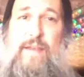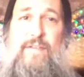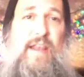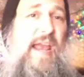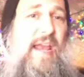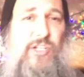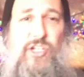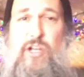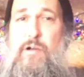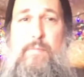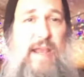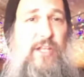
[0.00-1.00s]
have an agent
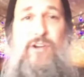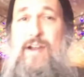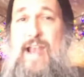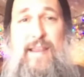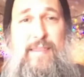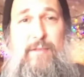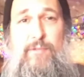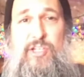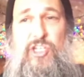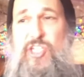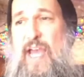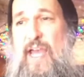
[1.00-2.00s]
or a manager or anything. We
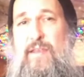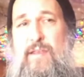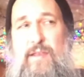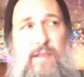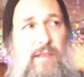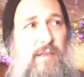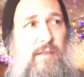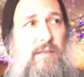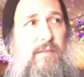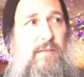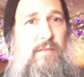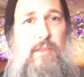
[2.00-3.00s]
just had
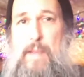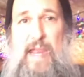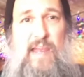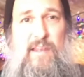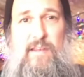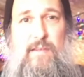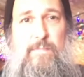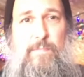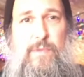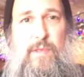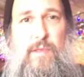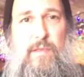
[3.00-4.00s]
the band,
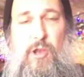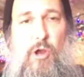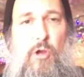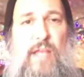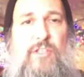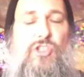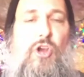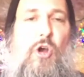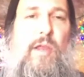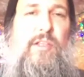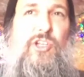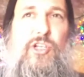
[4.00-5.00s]
and so
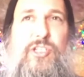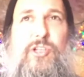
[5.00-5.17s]
it just